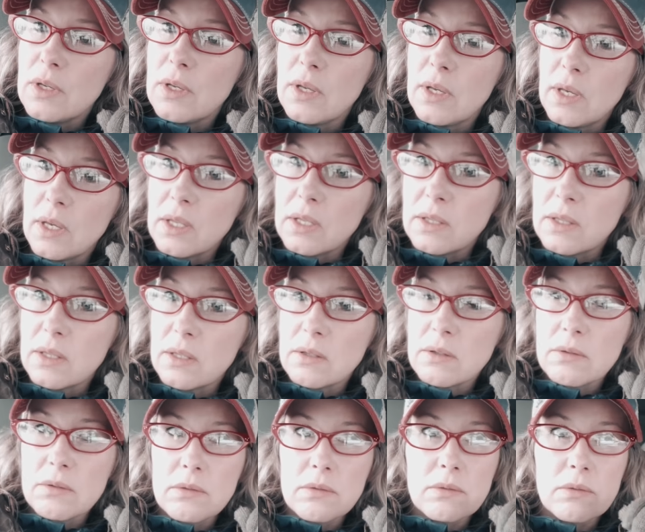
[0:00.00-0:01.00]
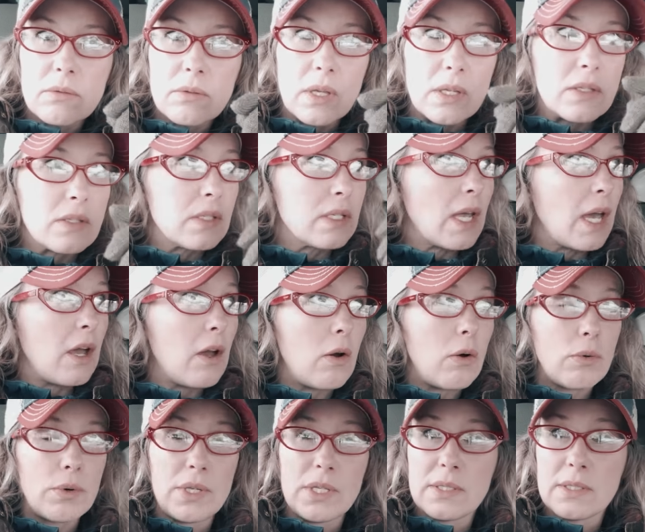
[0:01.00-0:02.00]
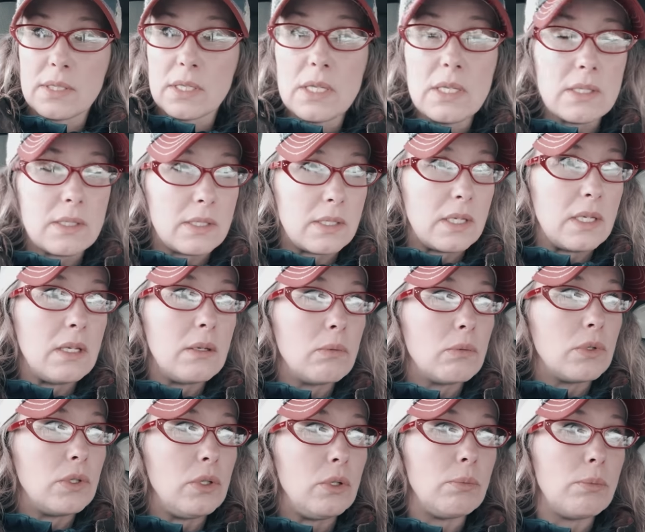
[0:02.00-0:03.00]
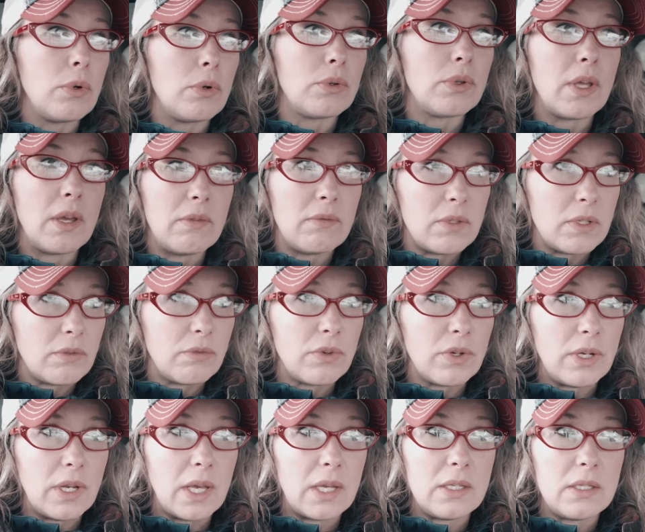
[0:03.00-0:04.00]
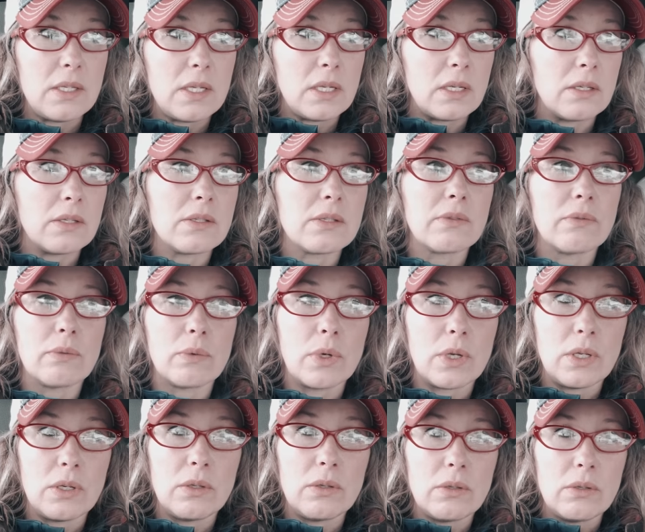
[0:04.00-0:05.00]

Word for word: And that's not always easy when you both have different ideas of what